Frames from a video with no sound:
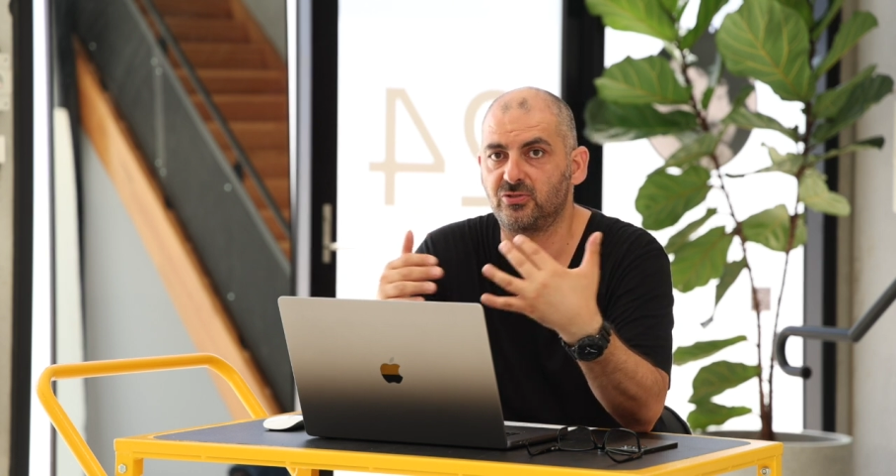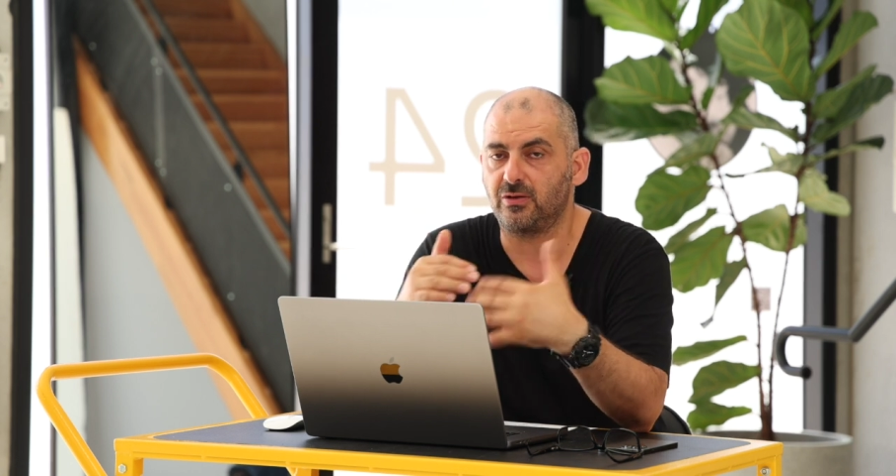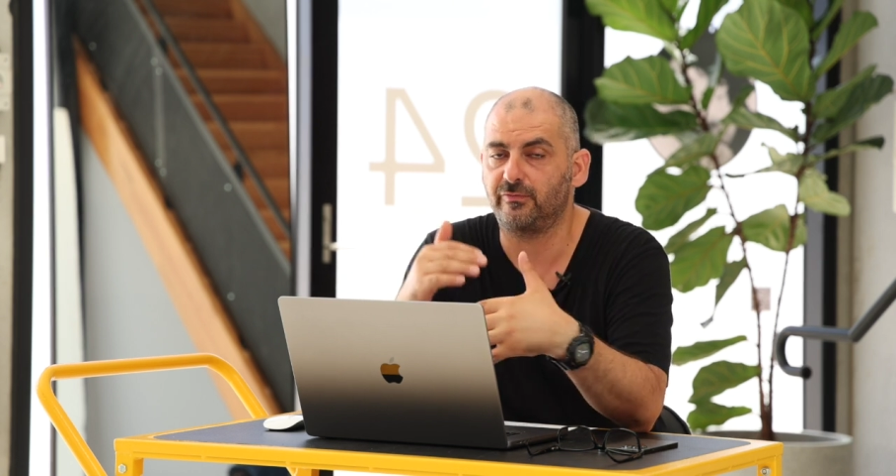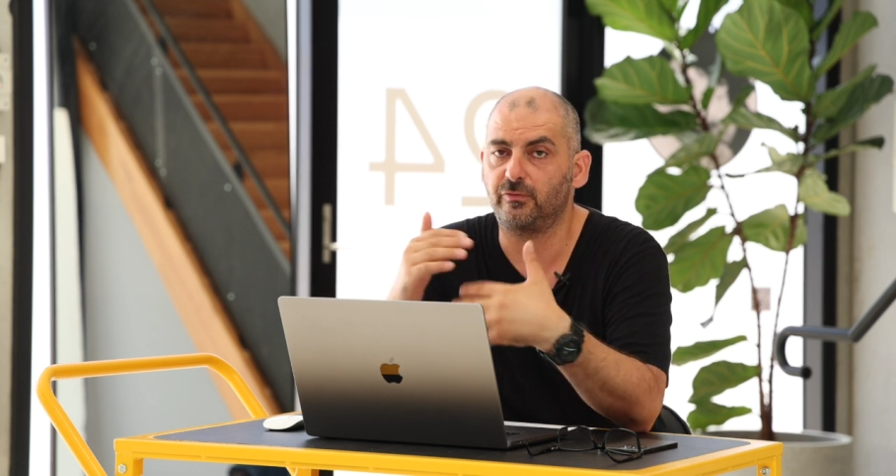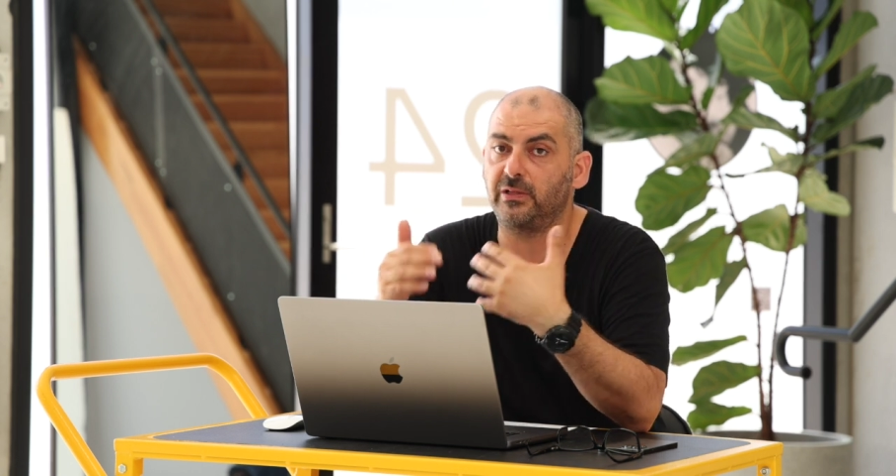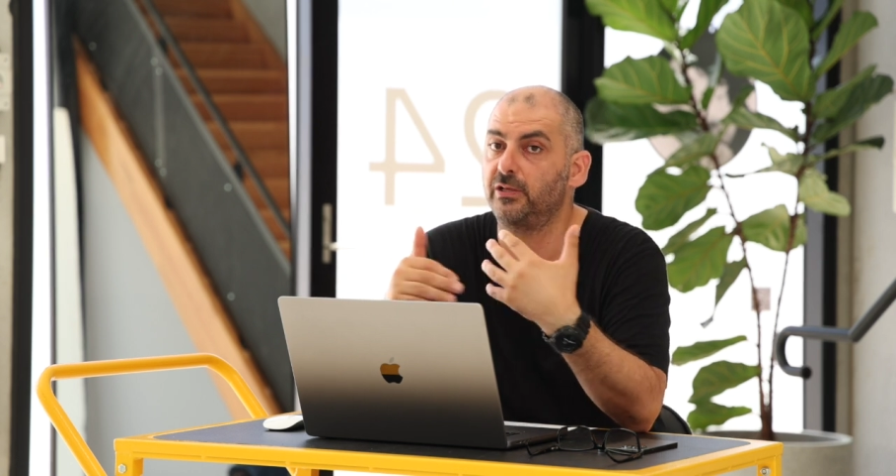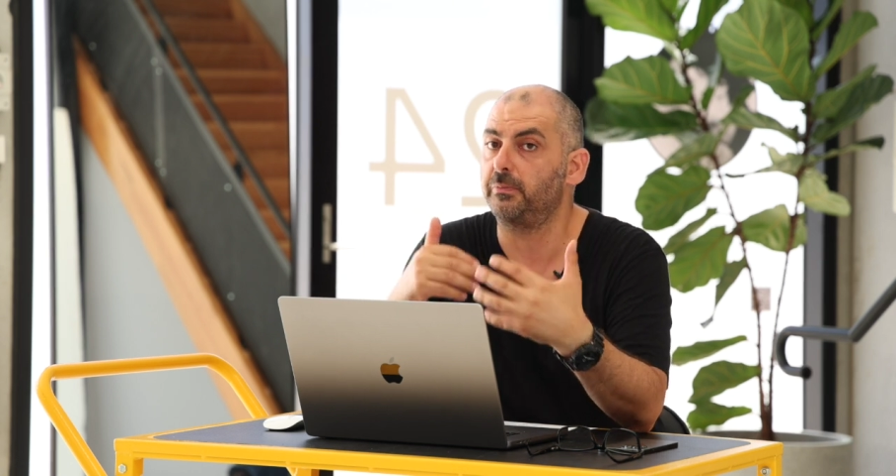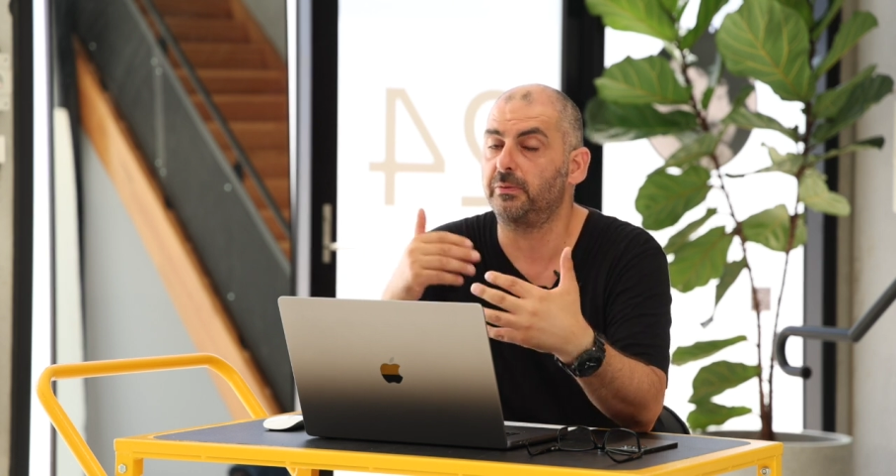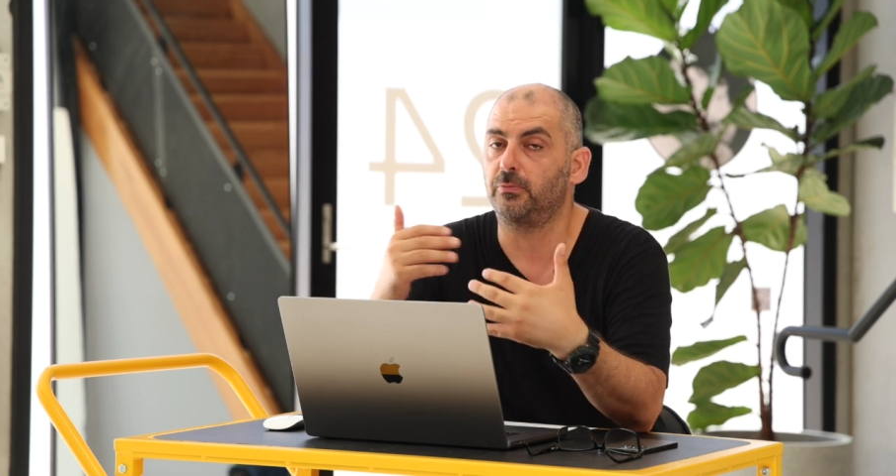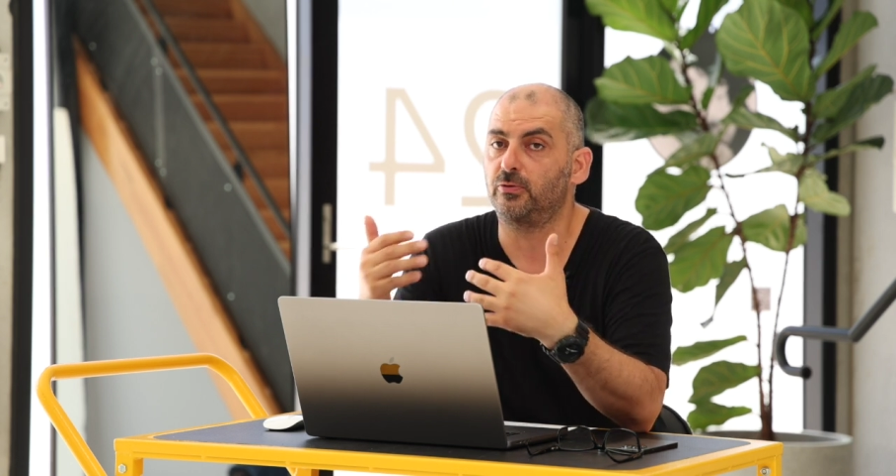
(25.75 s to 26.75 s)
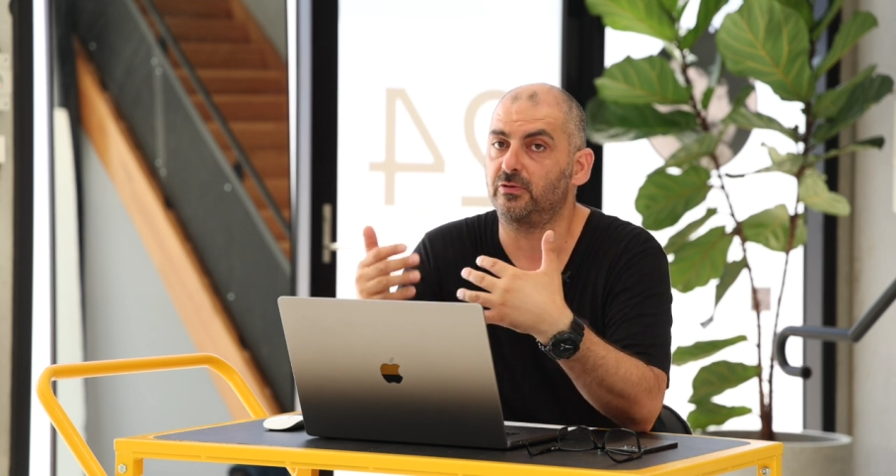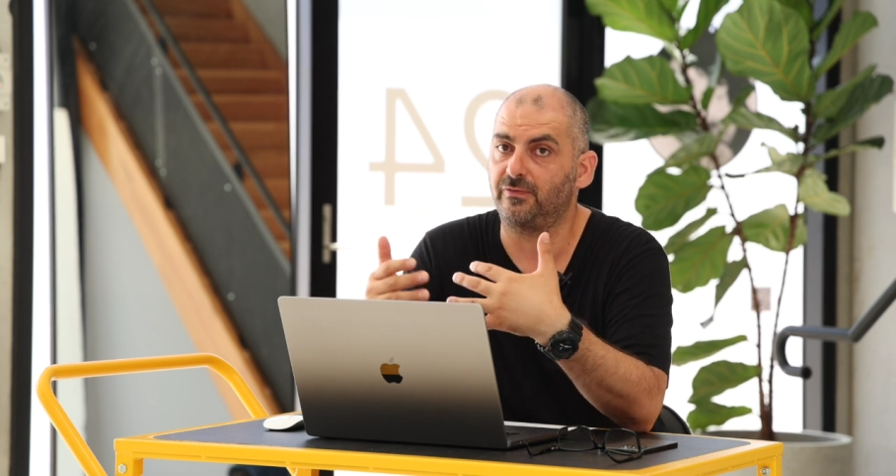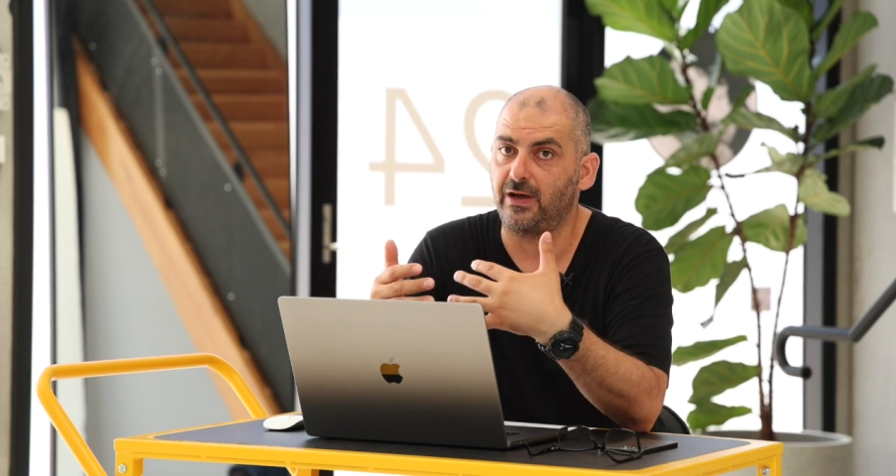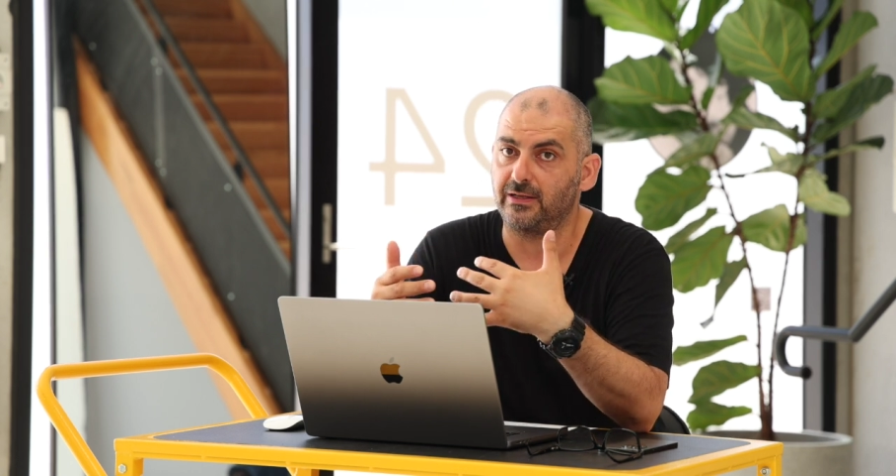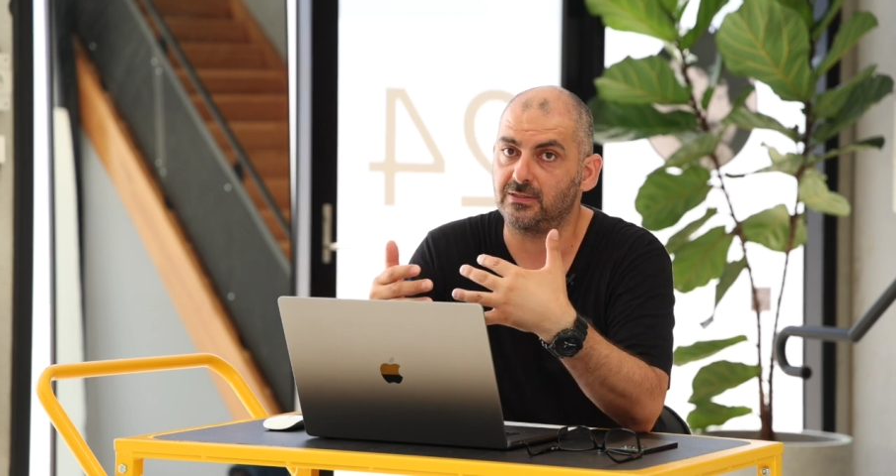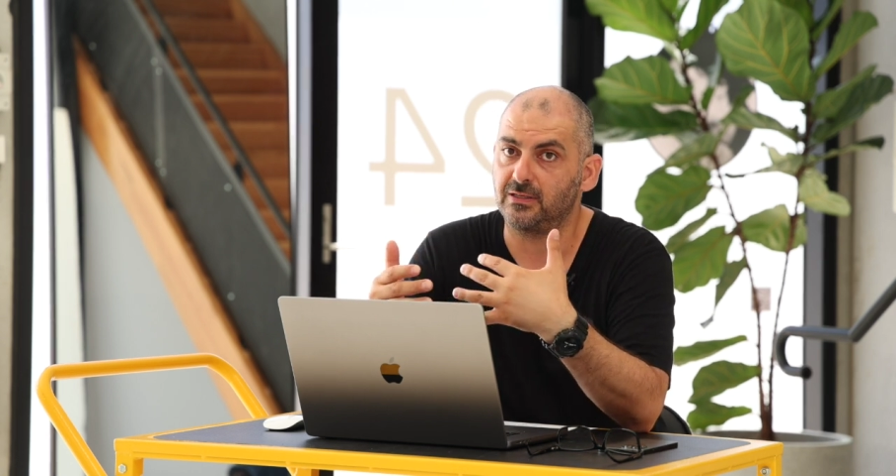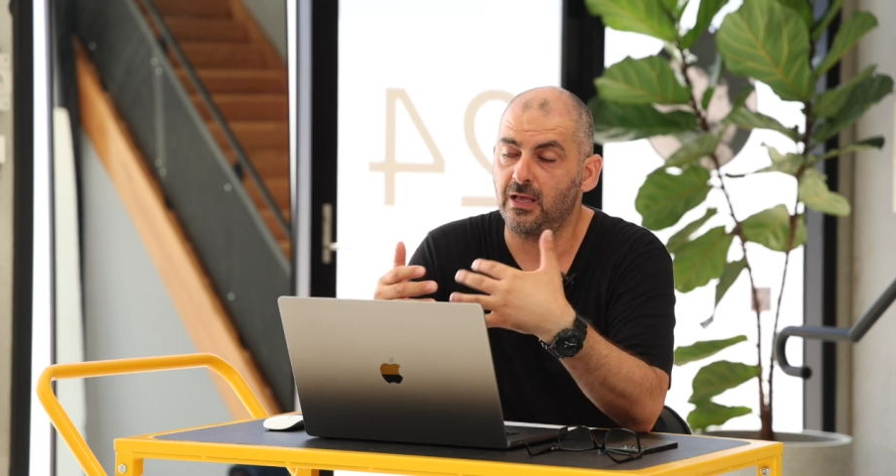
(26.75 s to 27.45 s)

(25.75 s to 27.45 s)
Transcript: some of them are a little bit more advanced.